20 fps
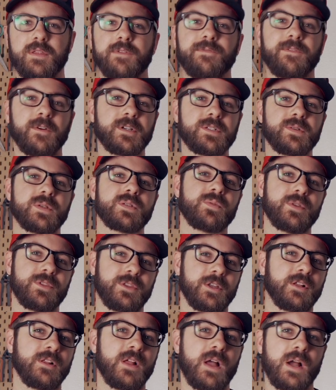The first was with
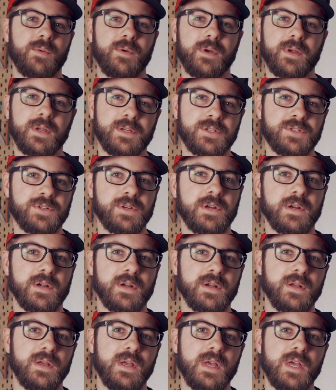the Clockwork
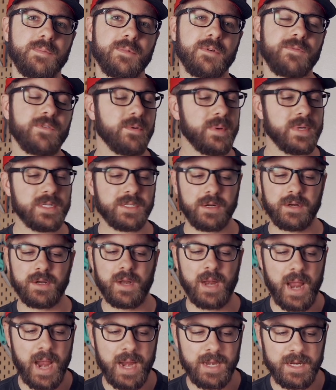extruder. Before we
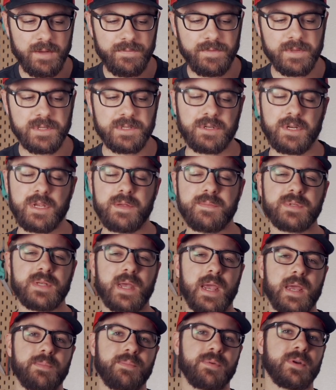started any of the streams,
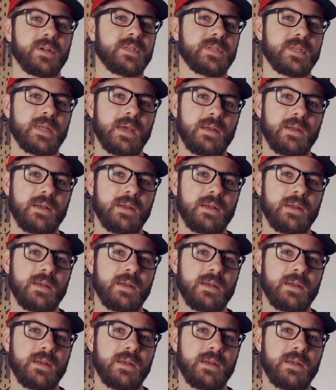I had printed